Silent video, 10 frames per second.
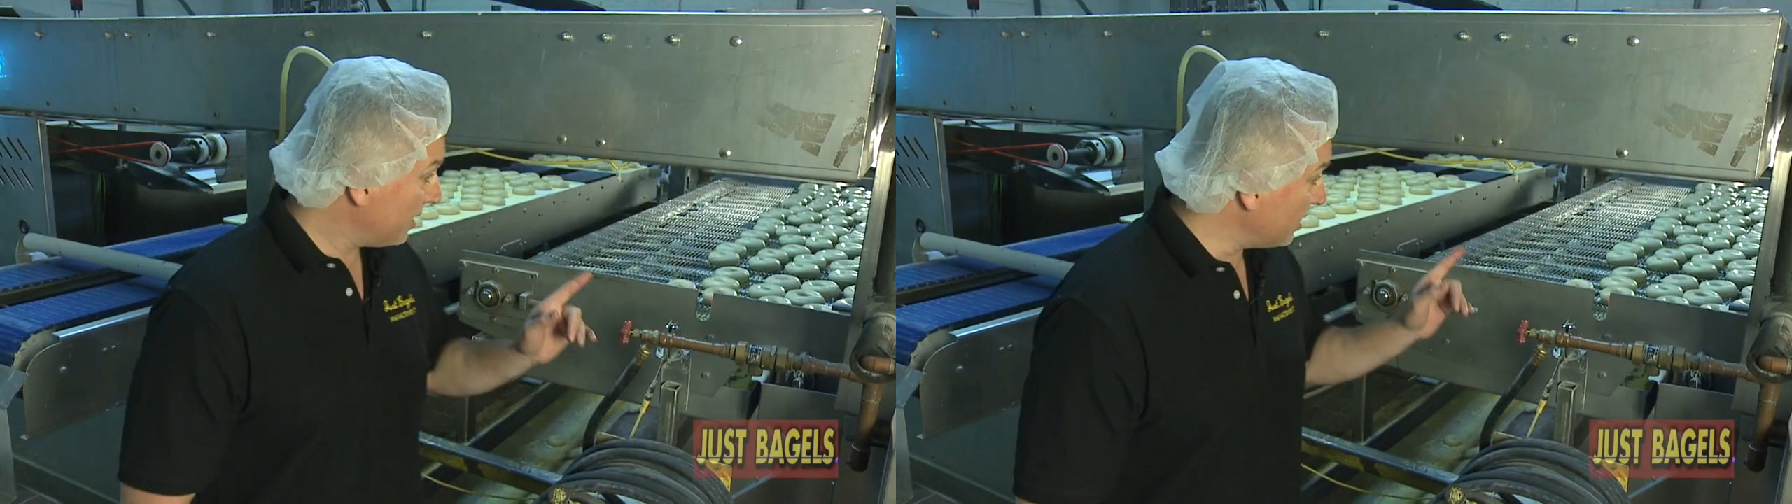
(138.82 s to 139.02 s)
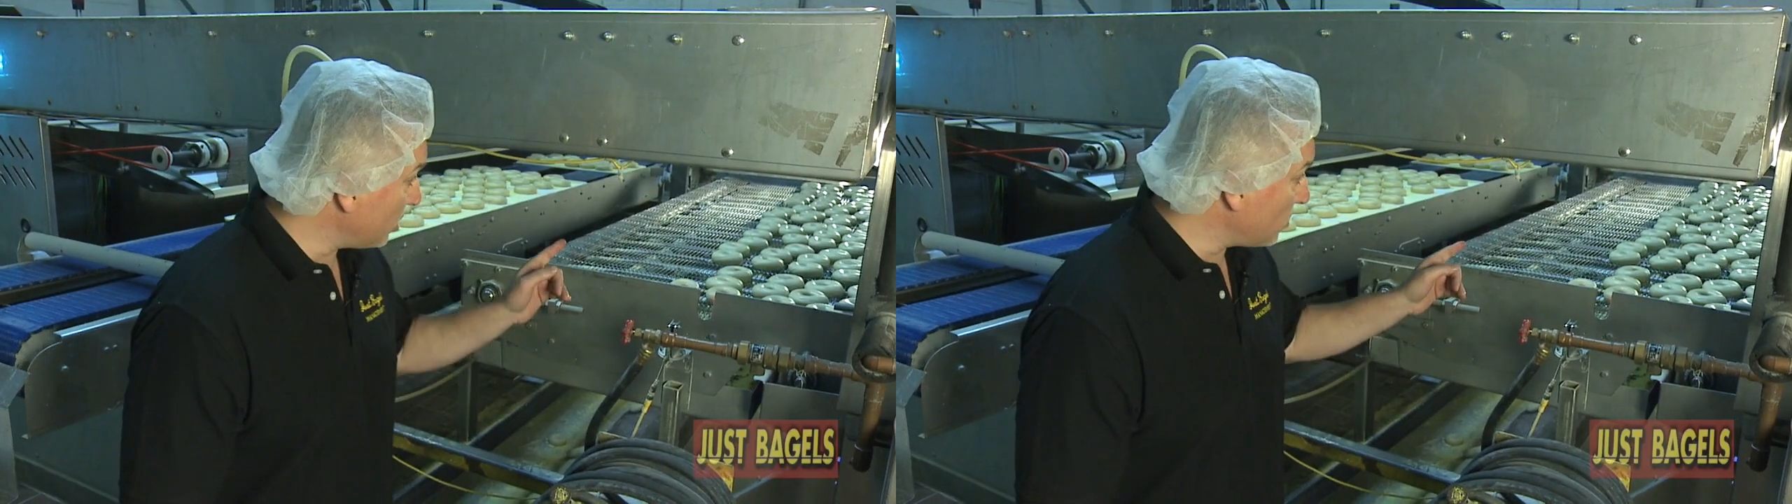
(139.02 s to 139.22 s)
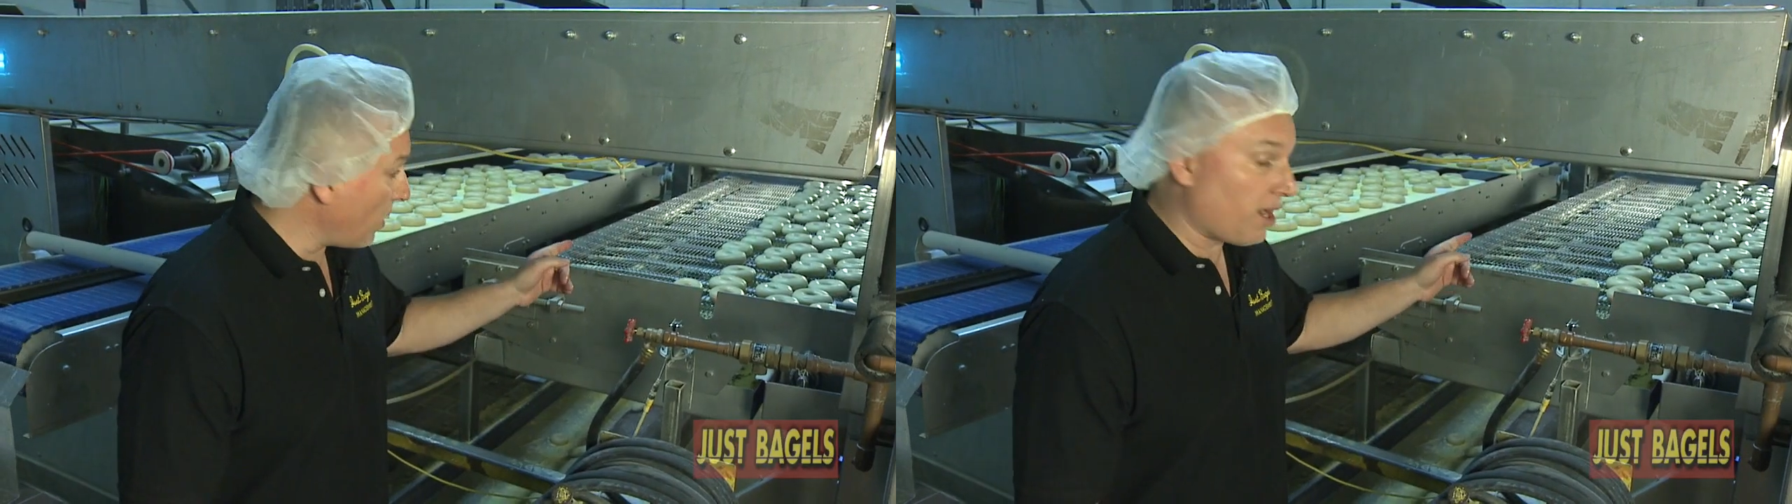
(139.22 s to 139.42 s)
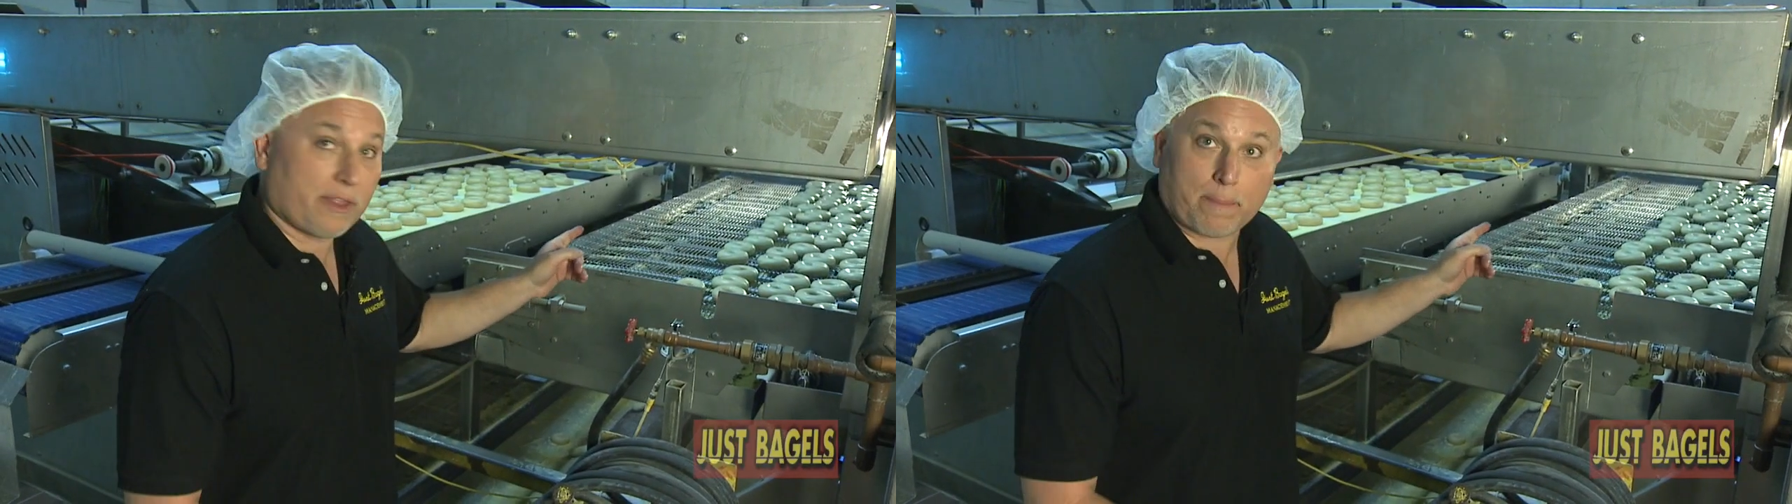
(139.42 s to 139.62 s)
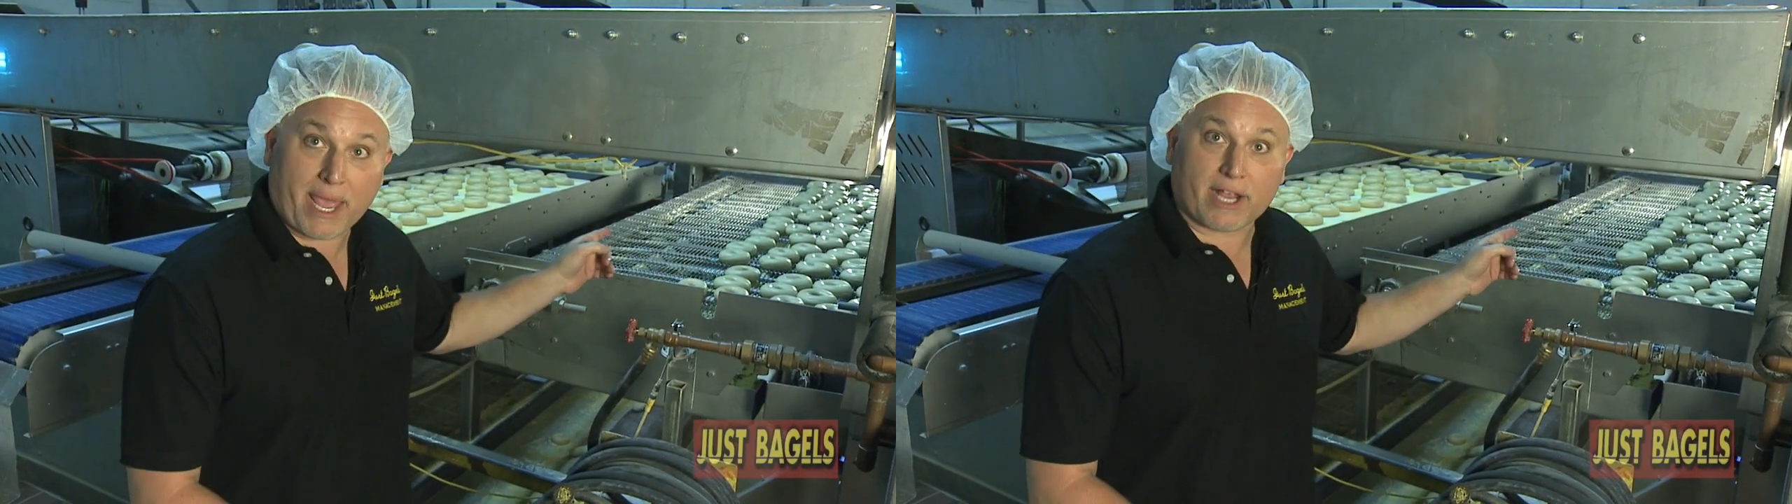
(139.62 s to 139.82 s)
This is where
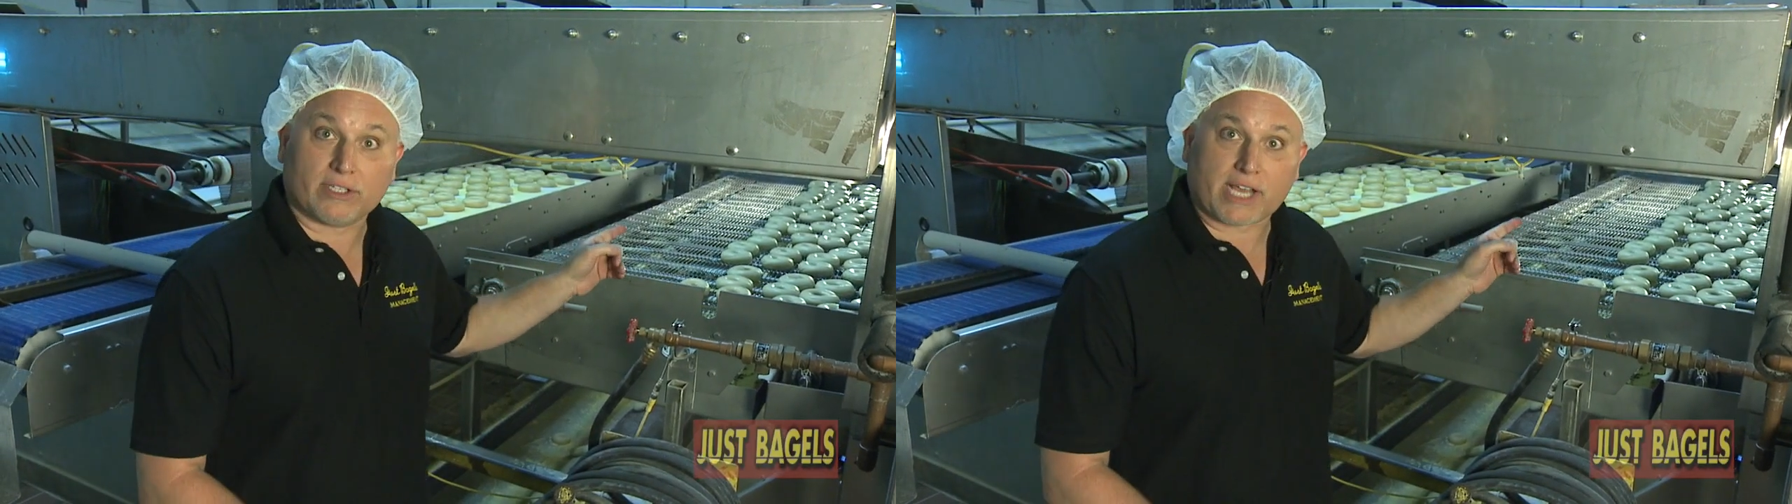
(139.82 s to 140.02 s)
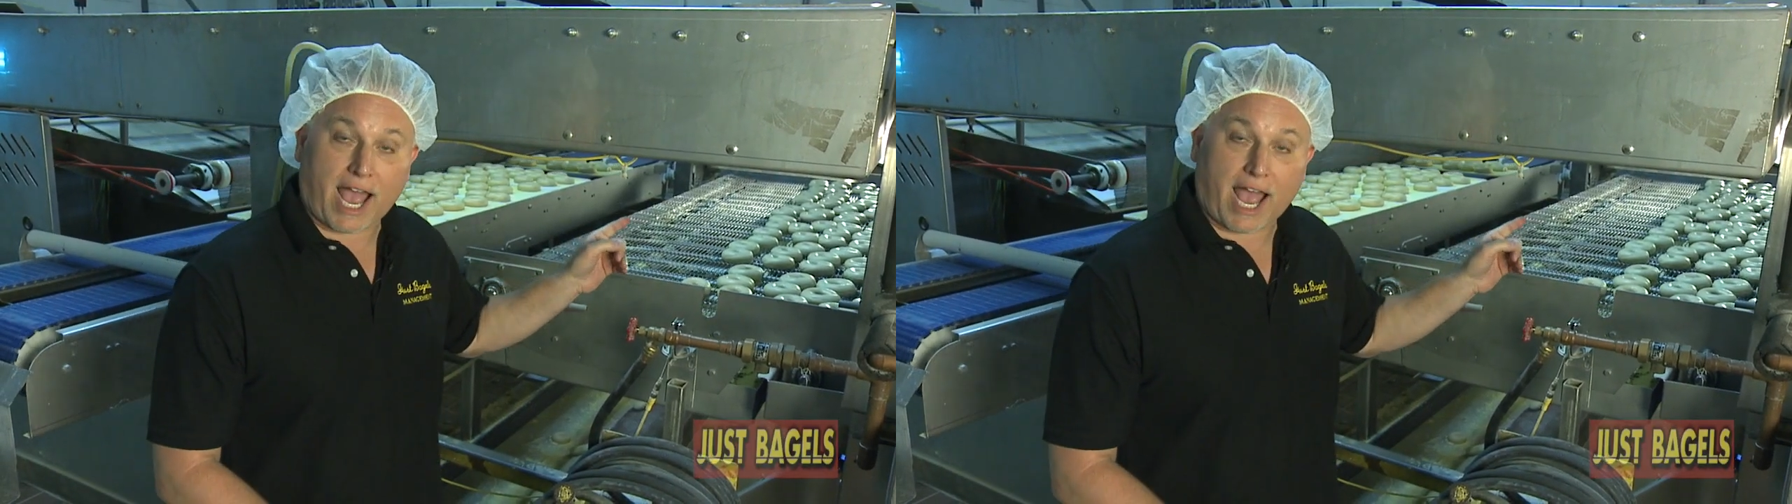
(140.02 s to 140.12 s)
the bagels